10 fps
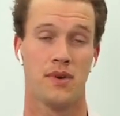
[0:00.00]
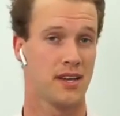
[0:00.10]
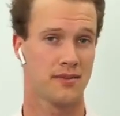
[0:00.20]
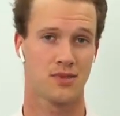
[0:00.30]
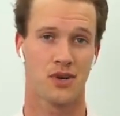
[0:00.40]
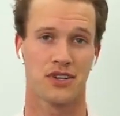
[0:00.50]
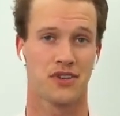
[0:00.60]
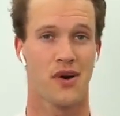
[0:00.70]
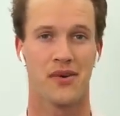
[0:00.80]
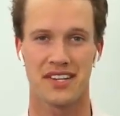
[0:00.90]
And talking
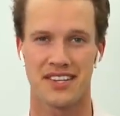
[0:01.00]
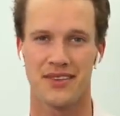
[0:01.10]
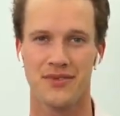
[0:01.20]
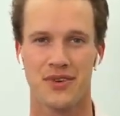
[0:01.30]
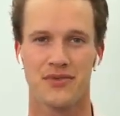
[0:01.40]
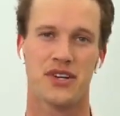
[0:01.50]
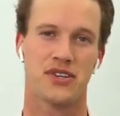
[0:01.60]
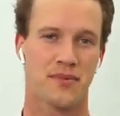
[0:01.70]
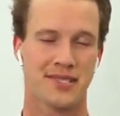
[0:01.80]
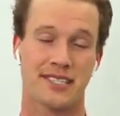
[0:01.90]
to growing our channel, feel free to
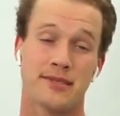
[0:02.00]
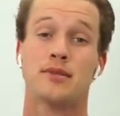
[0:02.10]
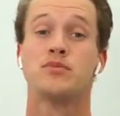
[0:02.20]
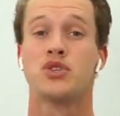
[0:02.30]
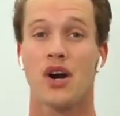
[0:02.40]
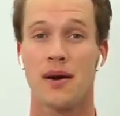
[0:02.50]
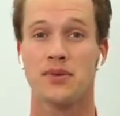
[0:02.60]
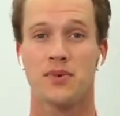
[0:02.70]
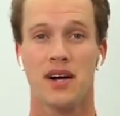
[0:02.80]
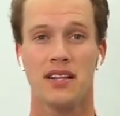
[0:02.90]
drop us a subscribe
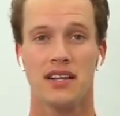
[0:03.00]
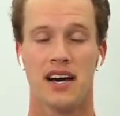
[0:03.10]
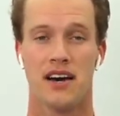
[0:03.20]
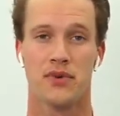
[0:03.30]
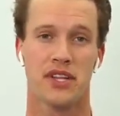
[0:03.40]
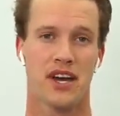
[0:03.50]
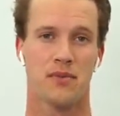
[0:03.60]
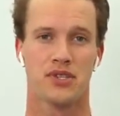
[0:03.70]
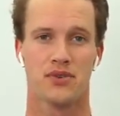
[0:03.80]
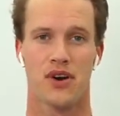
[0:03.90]
as well. Really
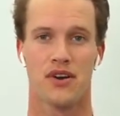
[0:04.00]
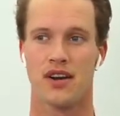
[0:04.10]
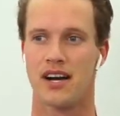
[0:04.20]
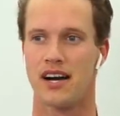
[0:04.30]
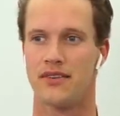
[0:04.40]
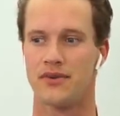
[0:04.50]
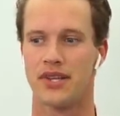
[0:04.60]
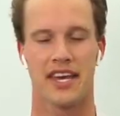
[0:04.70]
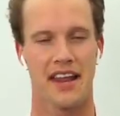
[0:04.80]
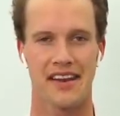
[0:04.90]
help us grow and
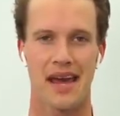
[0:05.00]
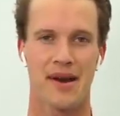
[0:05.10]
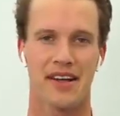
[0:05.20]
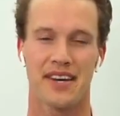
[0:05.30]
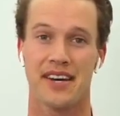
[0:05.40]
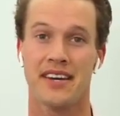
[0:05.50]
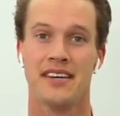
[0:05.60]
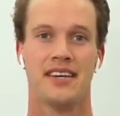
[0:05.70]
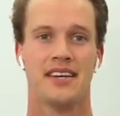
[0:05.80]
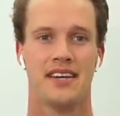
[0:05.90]
really get our name out there.
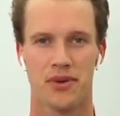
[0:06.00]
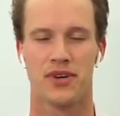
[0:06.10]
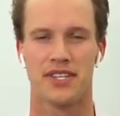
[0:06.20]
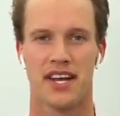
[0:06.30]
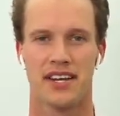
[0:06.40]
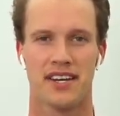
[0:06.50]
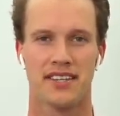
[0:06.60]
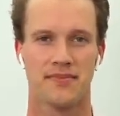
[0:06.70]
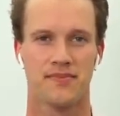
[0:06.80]
Really appreciate it, guys.